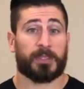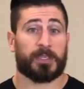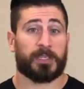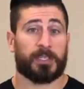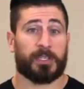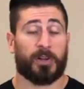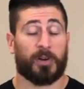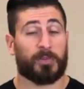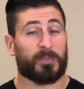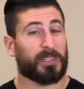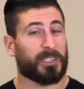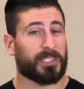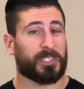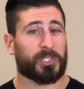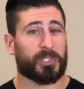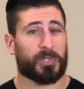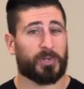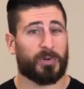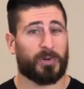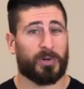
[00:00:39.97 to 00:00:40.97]
you're not really
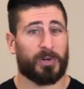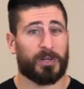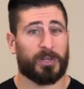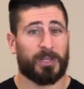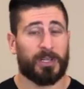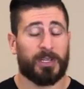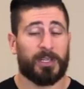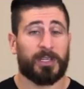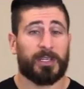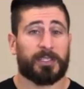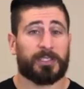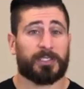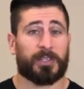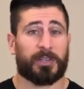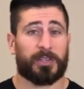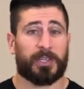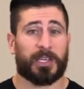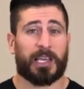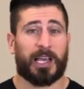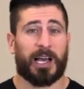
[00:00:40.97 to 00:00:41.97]
sure, so
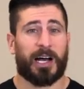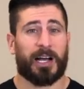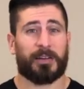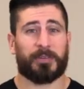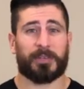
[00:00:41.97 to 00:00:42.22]
you can't